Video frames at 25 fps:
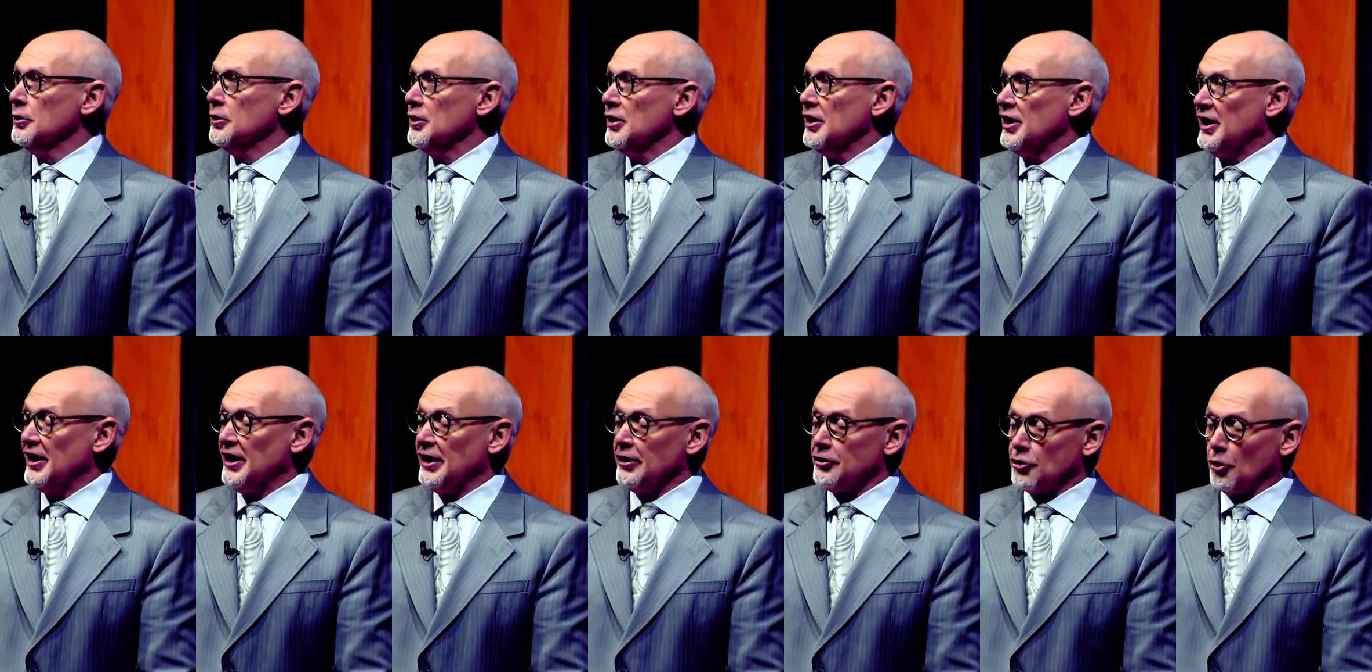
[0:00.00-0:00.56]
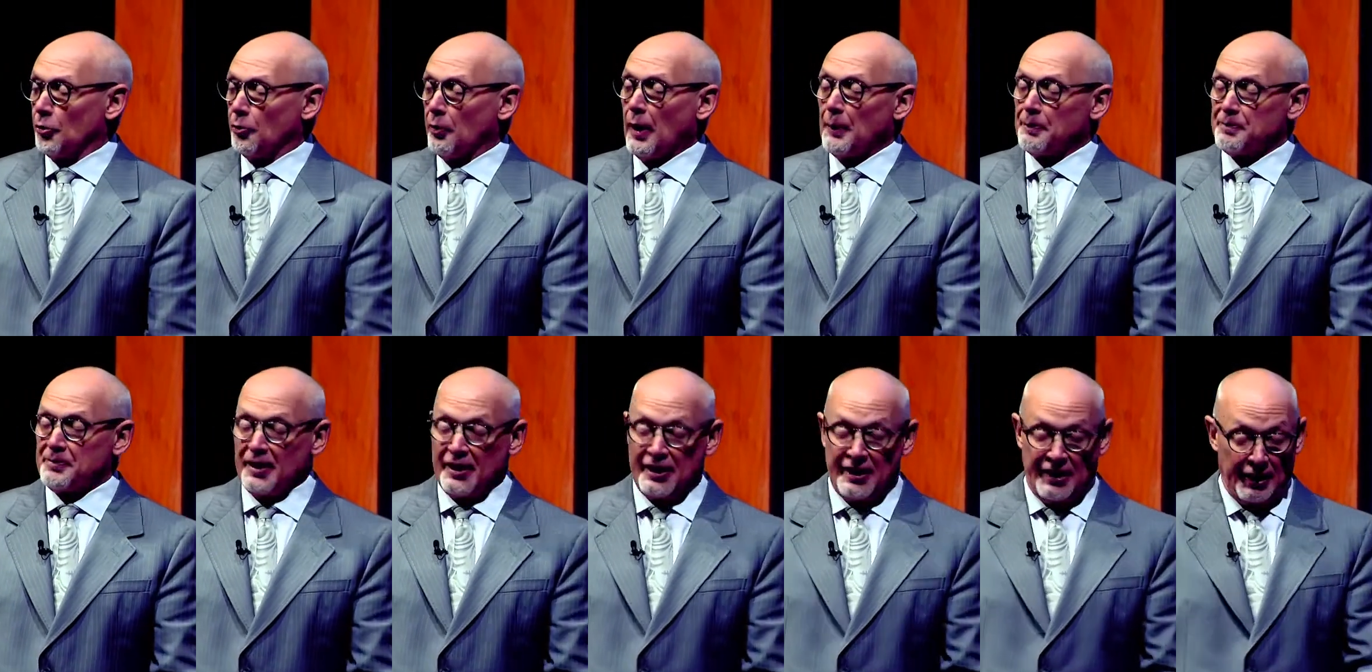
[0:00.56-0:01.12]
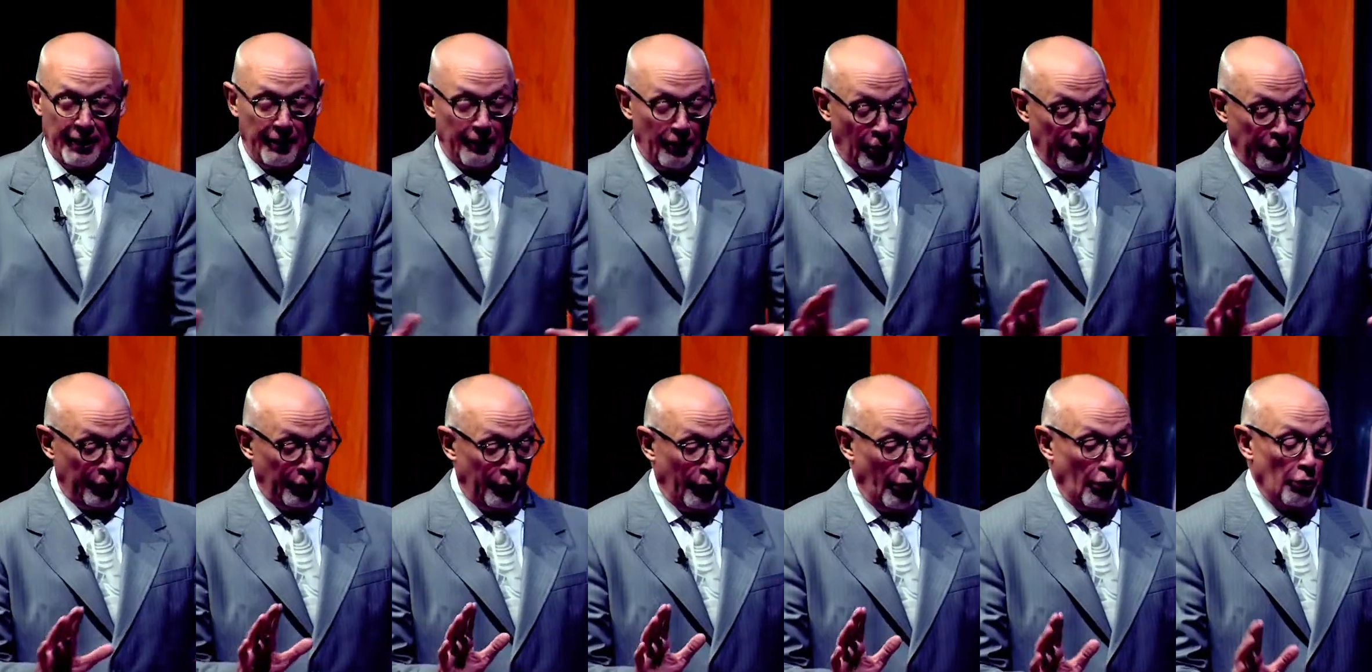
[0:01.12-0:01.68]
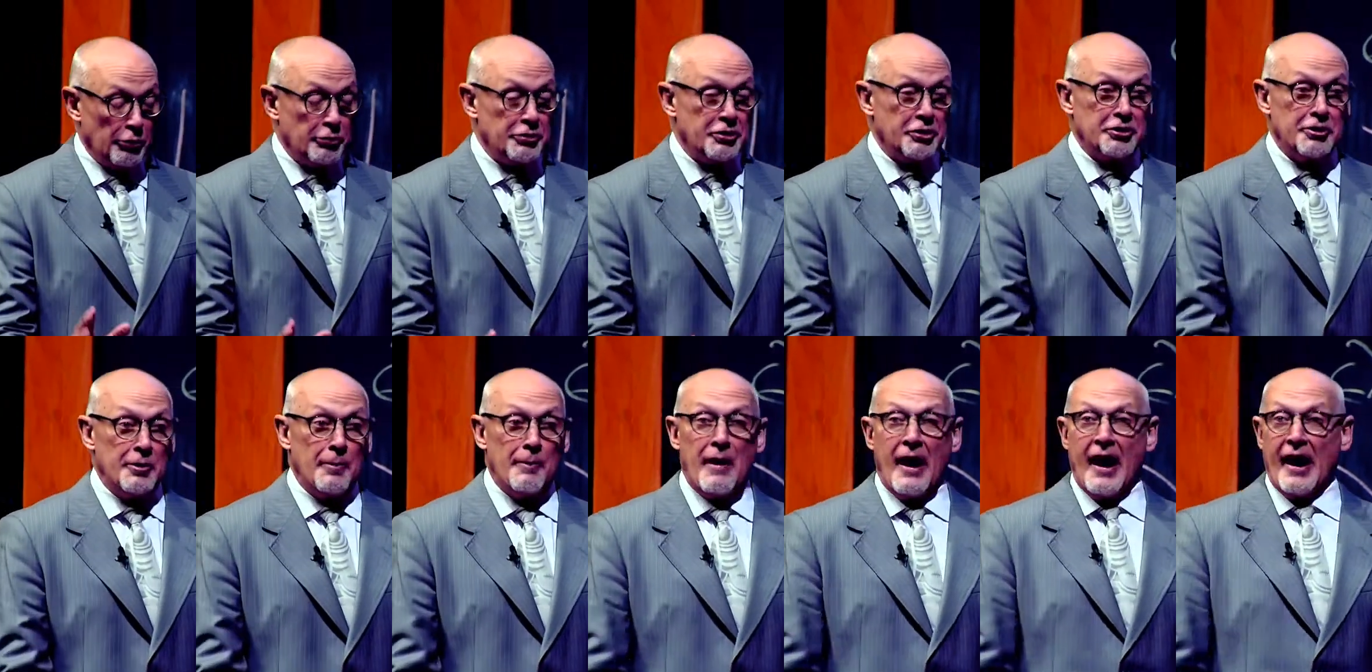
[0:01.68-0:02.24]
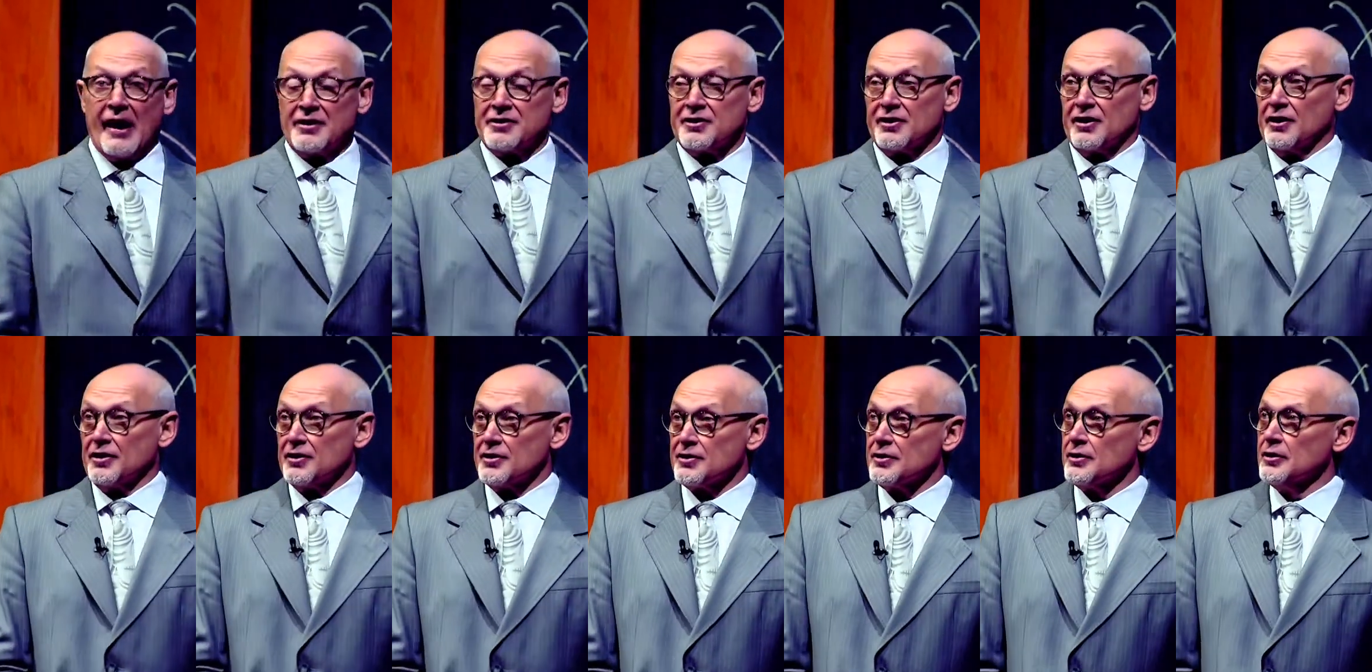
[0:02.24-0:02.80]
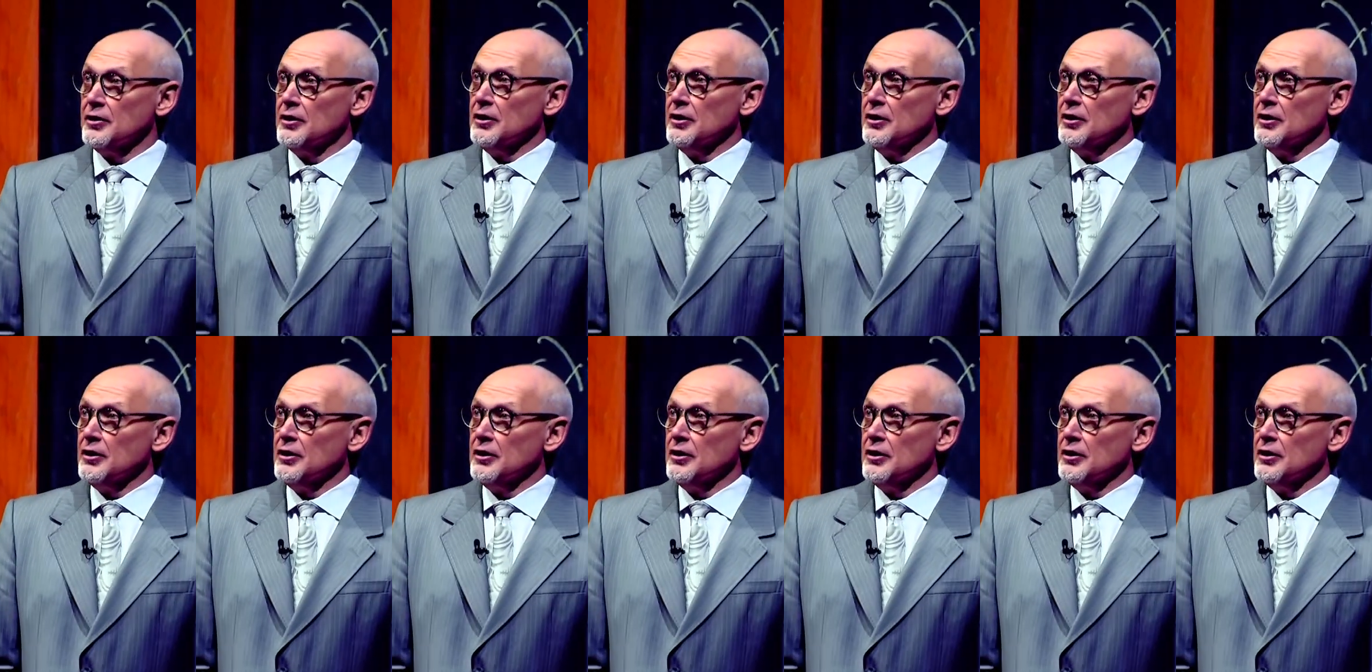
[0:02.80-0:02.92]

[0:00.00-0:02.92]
He interrupted him on the road to Damascus,